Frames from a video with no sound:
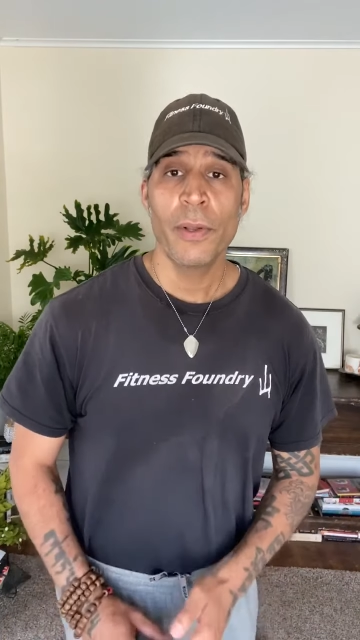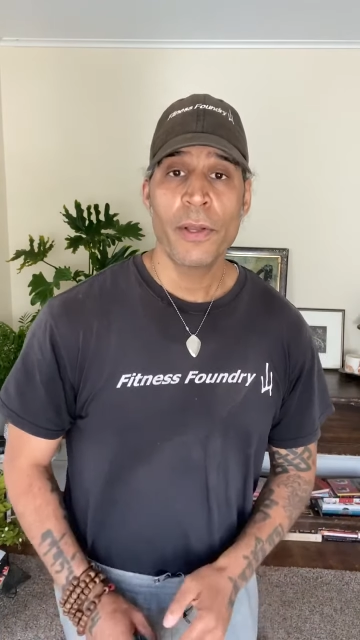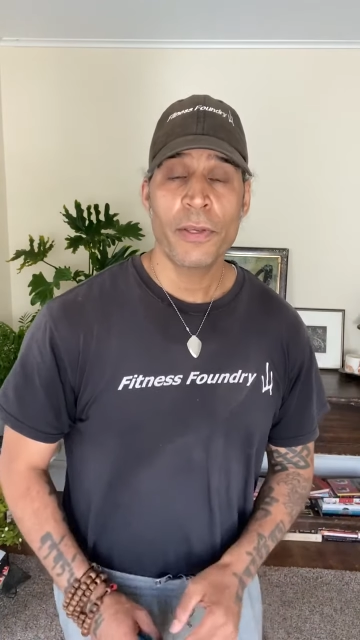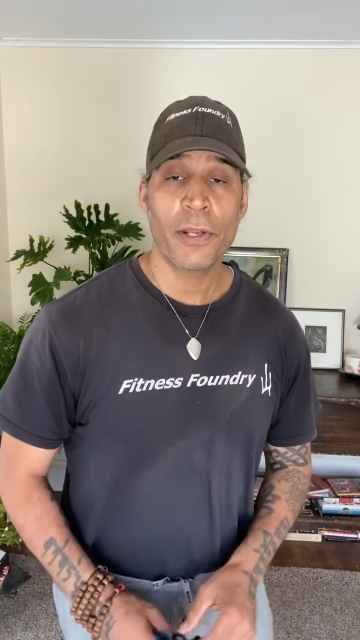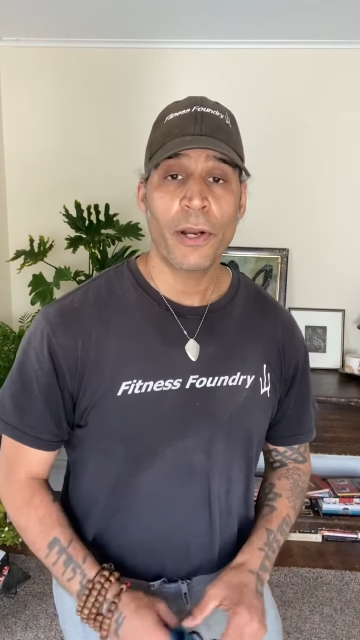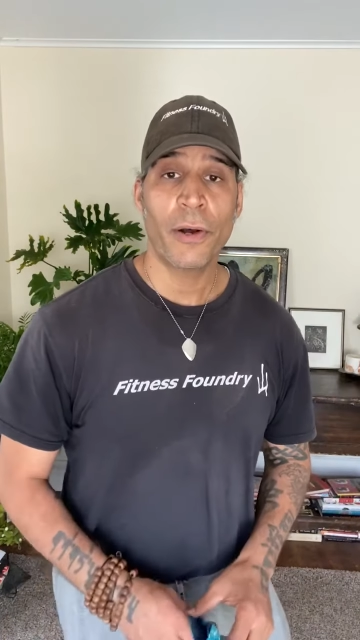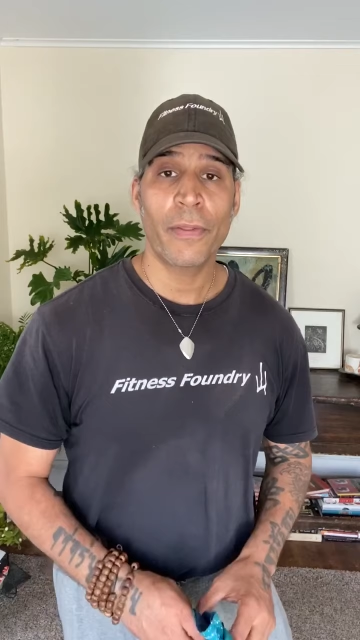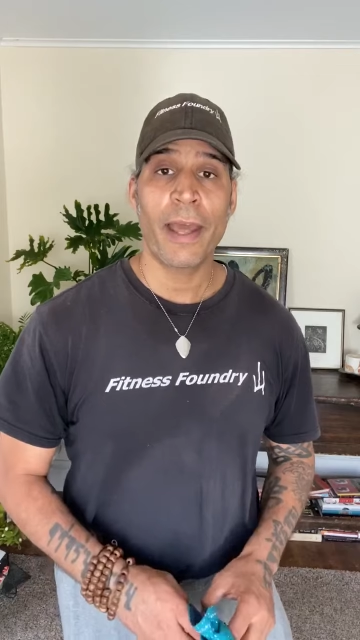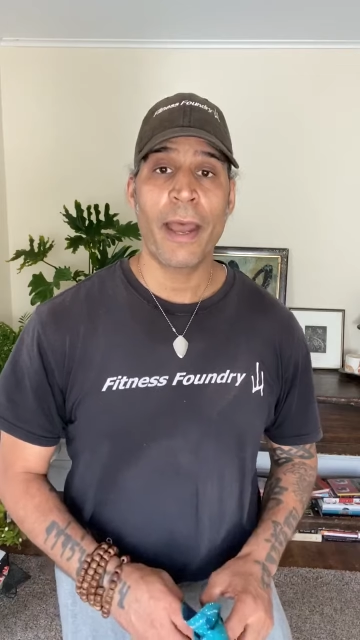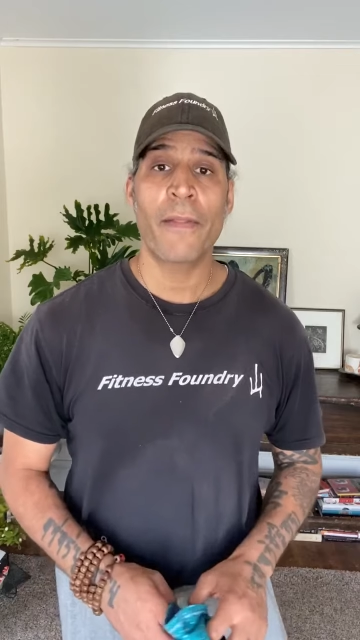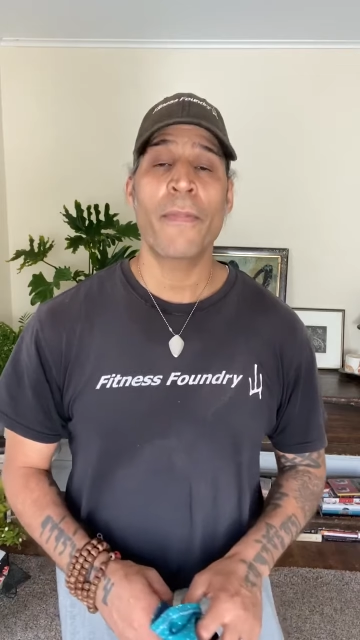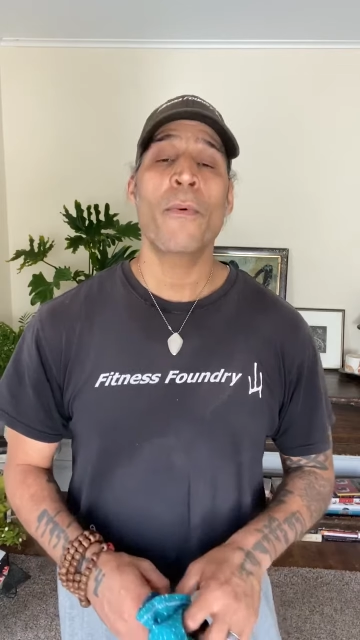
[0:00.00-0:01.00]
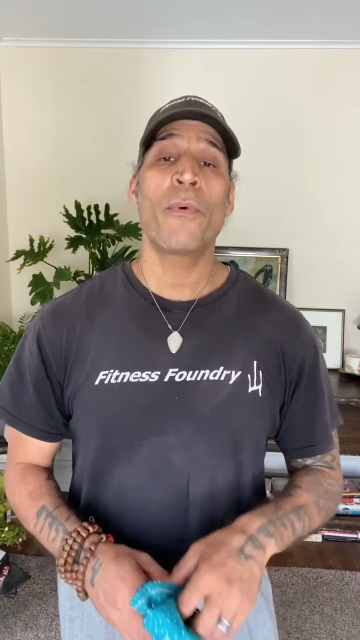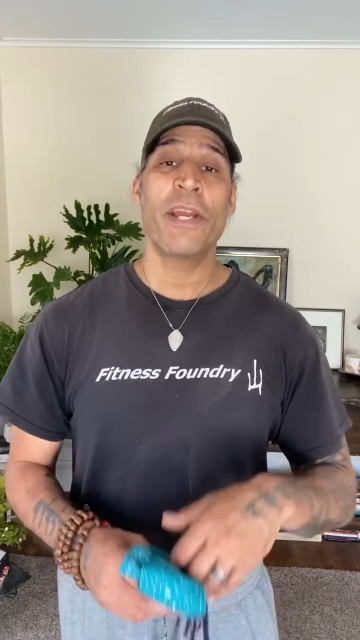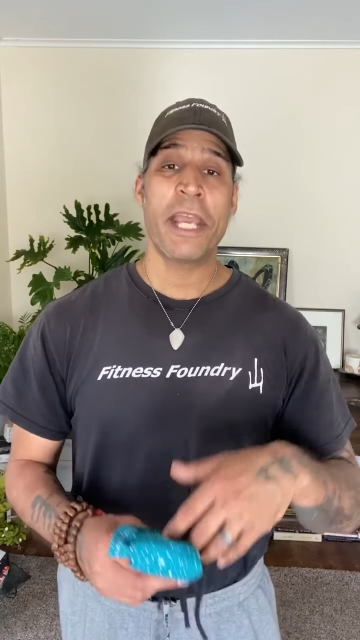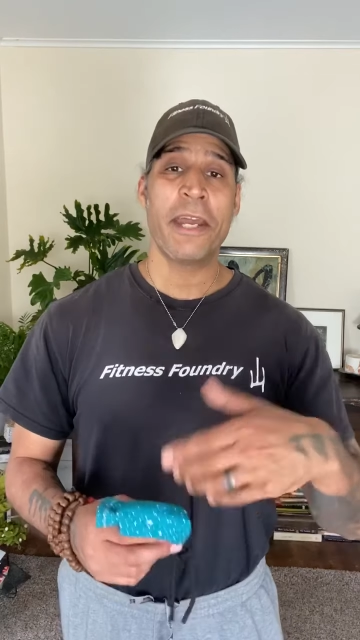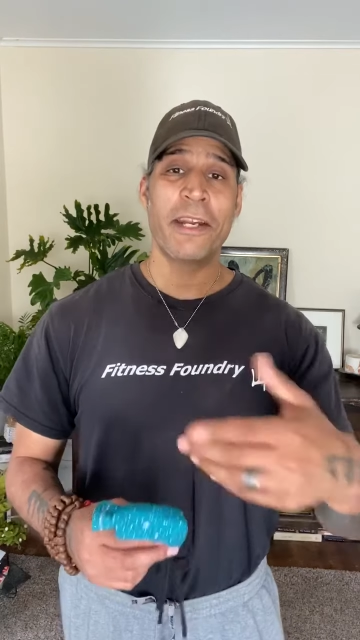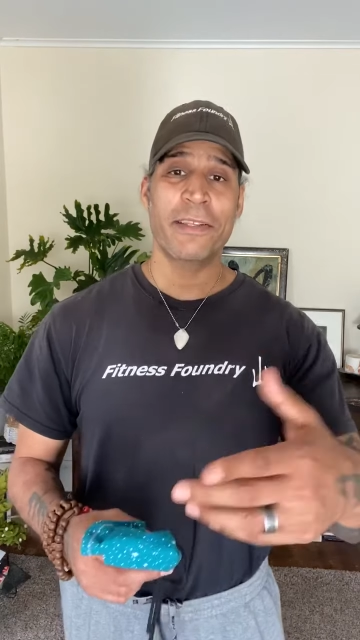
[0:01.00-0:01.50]
that we're
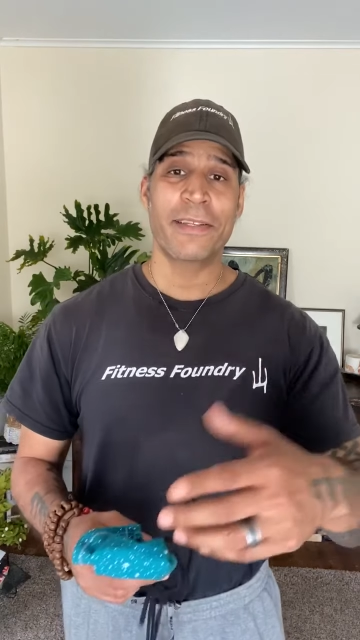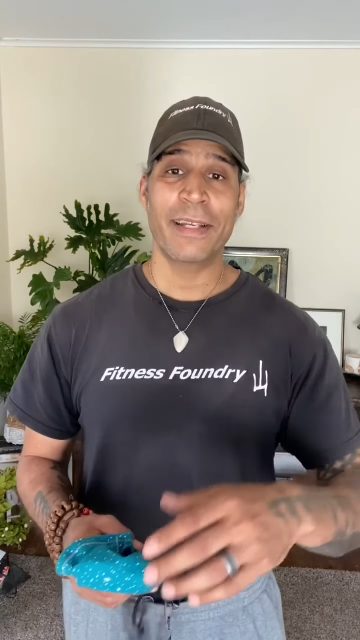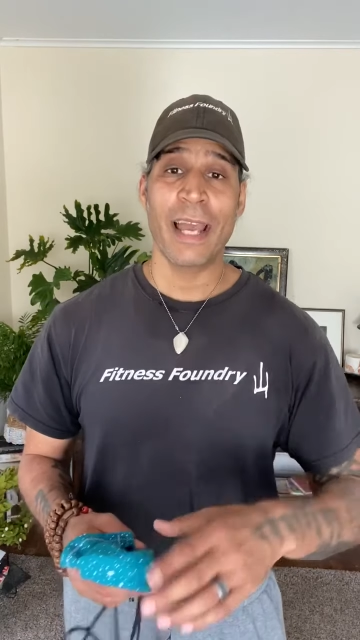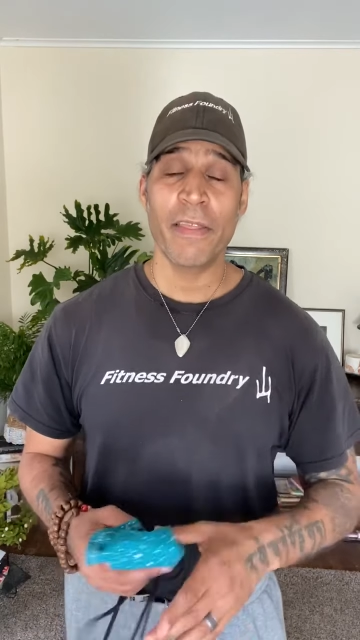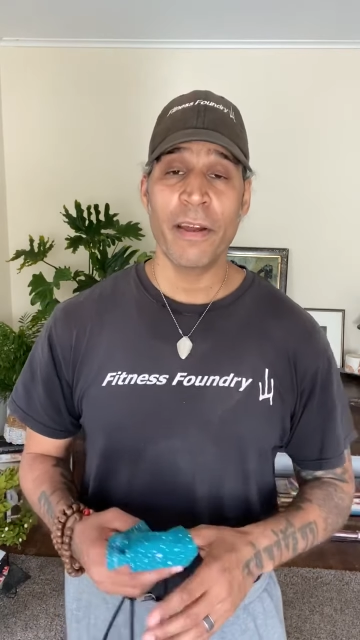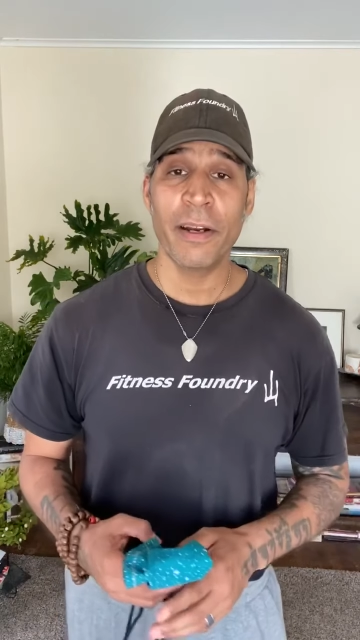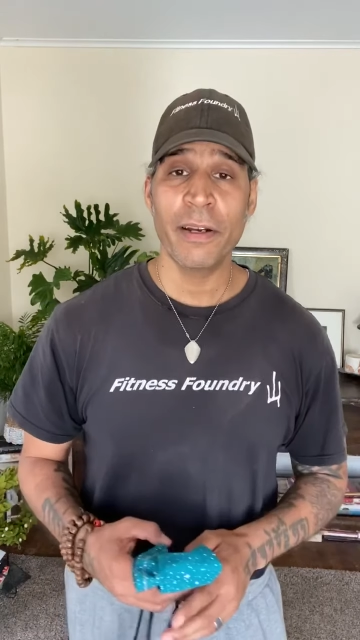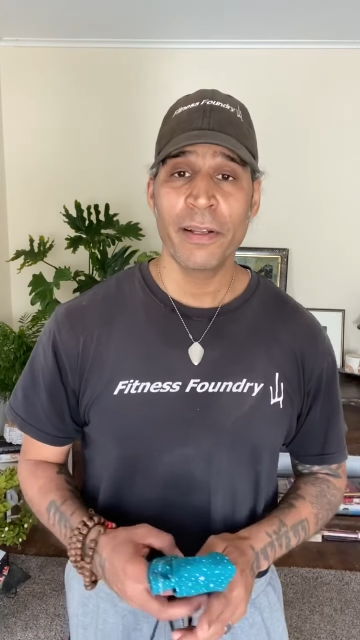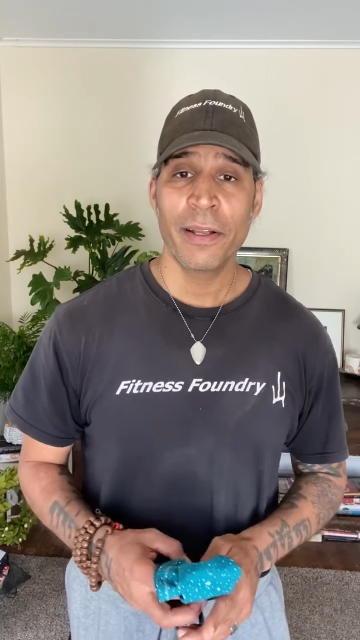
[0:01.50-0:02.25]
in it together.